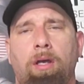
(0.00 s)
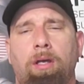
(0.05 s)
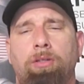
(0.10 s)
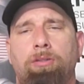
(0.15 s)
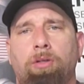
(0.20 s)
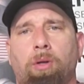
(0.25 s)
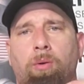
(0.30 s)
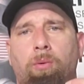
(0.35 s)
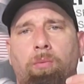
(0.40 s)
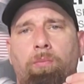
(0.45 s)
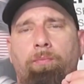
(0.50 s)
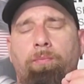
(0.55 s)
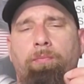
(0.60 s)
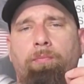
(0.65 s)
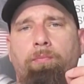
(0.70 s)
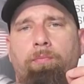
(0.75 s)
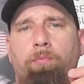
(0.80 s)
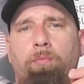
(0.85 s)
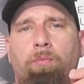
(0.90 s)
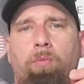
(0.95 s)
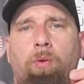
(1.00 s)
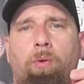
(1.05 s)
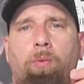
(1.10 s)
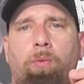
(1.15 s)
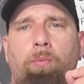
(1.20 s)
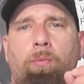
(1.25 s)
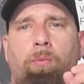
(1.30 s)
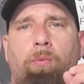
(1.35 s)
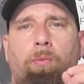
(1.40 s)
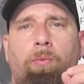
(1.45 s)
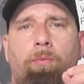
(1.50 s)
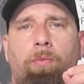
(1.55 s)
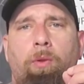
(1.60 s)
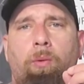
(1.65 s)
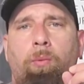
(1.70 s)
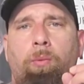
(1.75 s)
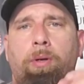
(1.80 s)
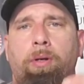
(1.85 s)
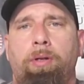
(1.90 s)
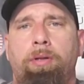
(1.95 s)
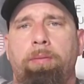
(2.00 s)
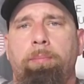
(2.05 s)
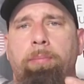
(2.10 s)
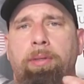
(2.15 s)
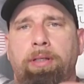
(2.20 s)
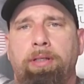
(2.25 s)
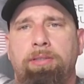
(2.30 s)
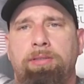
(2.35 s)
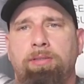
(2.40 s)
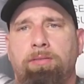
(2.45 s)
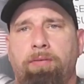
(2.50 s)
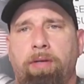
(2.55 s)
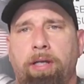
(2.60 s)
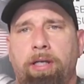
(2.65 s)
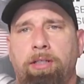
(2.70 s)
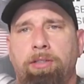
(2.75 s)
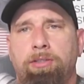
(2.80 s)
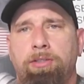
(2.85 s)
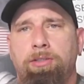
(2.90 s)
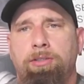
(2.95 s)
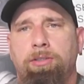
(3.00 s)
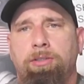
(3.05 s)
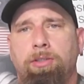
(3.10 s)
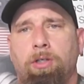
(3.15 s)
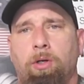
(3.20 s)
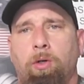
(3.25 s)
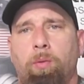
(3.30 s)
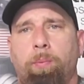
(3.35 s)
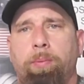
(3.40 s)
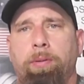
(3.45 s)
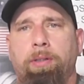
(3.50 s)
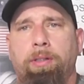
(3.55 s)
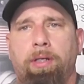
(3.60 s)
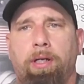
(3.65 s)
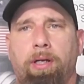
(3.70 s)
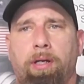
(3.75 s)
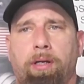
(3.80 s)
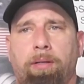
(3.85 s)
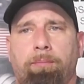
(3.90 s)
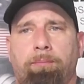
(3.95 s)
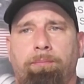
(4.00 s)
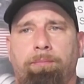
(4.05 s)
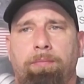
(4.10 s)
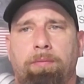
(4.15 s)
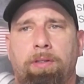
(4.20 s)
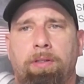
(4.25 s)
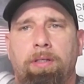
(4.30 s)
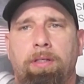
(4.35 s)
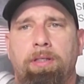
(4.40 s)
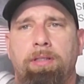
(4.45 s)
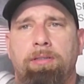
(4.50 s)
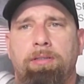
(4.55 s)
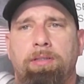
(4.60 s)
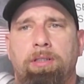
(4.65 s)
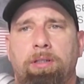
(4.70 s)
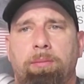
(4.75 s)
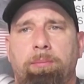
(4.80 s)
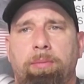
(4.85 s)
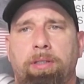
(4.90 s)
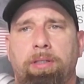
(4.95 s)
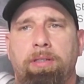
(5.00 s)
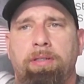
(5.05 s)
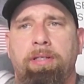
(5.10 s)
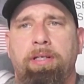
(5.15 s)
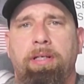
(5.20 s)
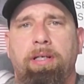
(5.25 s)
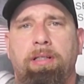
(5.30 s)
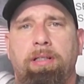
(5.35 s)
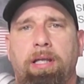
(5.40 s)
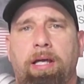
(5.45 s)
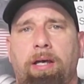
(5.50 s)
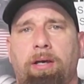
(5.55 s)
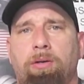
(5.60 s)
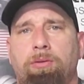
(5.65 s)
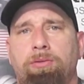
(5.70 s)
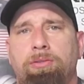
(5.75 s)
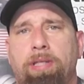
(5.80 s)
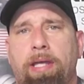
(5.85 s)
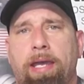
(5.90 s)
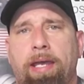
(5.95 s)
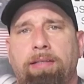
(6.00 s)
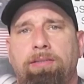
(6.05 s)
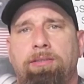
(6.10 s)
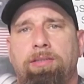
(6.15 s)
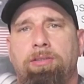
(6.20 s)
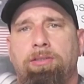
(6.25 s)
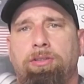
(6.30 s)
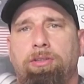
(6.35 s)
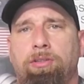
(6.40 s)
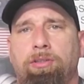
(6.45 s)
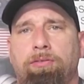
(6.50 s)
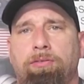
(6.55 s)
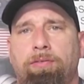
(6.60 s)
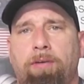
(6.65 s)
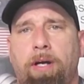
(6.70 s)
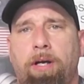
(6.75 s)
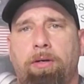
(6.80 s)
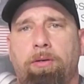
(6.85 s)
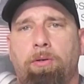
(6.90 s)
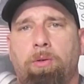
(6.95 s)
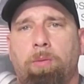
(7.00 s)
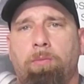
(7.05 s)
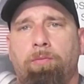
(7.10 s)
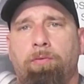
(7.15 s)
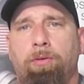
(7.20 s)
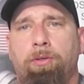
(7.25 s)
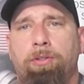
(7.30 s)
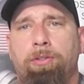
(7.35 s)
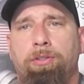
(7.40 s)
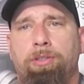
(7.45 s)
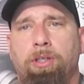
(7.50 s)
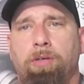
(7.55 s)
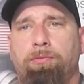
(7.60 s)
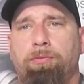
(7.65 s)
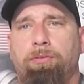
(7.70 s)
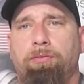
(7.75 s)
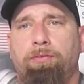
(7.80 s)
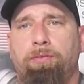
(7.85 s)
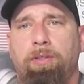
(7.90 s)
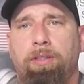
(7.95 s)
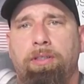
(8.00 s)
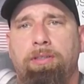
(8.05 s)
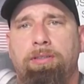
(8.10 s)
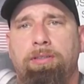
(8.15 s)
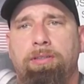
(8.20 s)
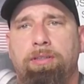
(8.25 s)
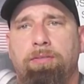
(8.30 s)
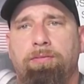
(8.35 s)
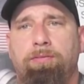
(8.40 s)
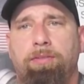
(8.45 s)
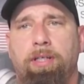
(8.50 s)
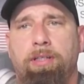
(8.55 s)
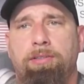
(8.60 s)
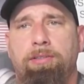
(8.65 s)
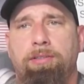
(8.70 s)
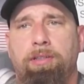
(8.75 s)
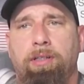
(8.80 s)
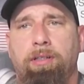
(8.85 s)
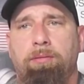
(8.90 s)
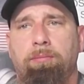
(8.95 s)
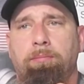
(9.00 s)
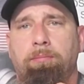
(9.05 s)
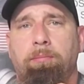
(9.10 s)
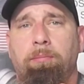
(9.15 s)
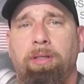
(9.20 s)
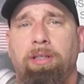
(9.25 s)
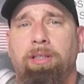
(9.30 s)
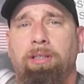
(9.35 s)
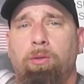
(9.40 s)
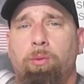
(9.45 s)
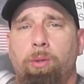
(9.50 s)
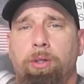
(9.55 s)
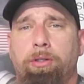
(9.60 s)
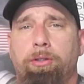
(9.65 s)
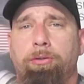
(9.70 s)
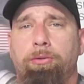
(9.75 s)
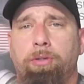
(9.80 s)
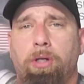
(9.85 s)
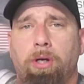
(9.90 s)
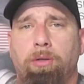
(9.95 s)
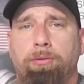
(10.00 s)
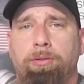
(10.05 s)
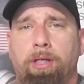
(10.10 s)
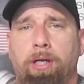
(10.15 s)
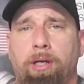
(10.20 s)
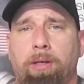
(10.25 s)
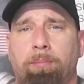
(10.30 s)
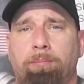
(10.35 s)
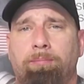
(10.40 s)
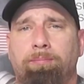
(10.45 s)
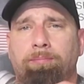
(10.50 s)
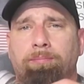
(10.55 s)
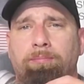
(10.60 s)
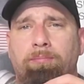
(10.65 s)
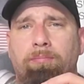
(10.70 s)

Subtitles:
So one of the biggest advantages to open carry is going to be that it allows access to your firearm for self-defense if necessary, meaning quicker draw time.